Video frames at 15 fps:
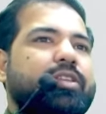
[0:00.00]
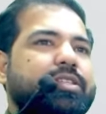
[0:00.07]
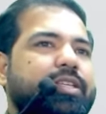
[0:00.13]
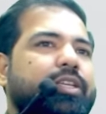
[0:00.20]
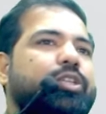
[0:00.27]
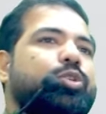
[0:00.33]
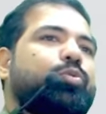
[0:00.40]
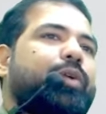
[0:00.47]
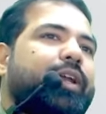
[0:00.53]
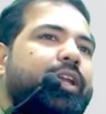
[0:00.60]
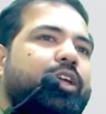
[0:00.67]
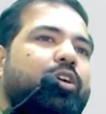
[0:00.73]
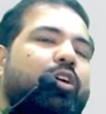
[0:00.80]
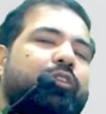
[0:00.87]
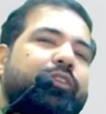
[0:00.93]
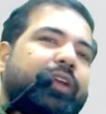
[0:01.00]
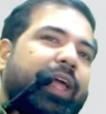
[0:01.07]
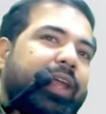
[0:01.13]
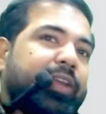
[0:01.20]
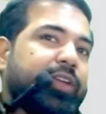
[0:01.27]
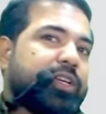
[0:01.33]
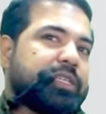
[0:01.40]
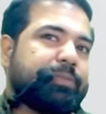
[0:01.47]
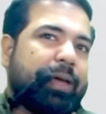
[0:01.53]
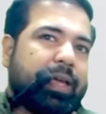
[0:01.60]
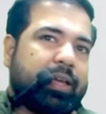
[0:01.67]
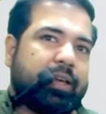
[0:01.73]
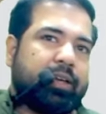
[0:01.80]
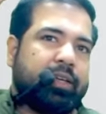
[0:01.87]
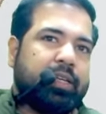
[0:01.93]
they say UAD of 9 years back.
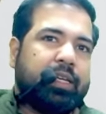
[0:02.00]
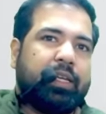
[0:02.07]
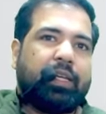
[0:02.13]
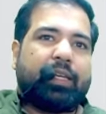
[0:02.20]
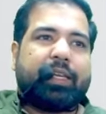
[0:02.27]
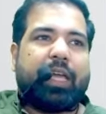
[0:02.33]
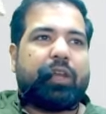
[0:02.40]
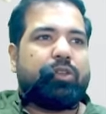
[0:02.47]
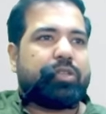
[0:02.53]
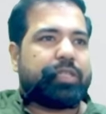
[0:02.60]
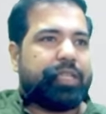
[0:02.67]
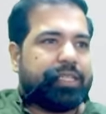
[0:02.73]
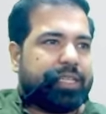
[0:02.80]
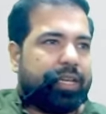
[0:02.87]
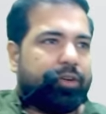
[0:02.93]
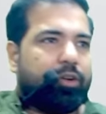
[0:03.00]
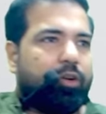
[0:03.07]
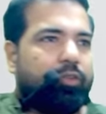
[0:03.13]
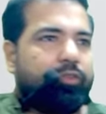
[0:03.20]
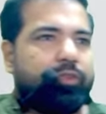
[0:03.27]
Can you still set it off?